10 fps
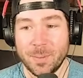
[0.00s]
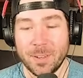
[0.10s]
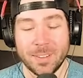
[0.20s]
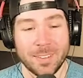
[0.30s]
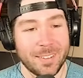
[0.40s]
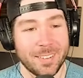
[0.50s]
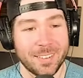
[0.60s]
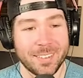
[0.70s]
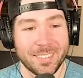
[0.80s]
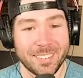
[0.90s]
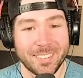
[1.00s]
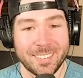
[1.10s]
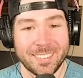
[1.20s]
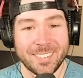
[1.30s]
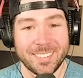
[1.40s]

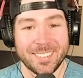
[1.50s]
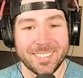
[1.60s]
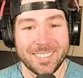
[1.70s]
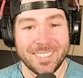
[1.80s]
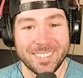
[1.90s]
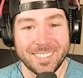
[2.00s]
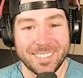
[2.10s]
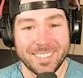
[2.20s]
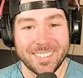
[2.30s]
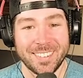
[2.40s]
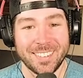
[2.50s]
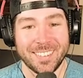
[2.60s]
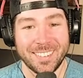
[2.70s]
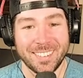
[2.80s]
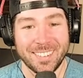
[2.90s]

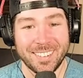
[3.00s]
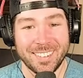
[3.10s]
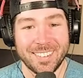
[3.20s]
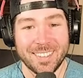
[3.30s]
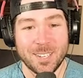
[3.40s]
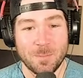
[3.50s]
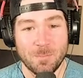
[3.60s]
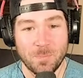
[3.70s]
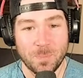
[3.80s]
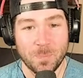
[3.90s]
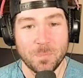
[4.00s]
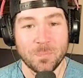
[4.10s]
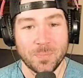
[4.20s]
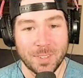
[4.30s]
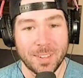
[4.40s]

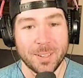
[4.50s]
This person isn't speaking.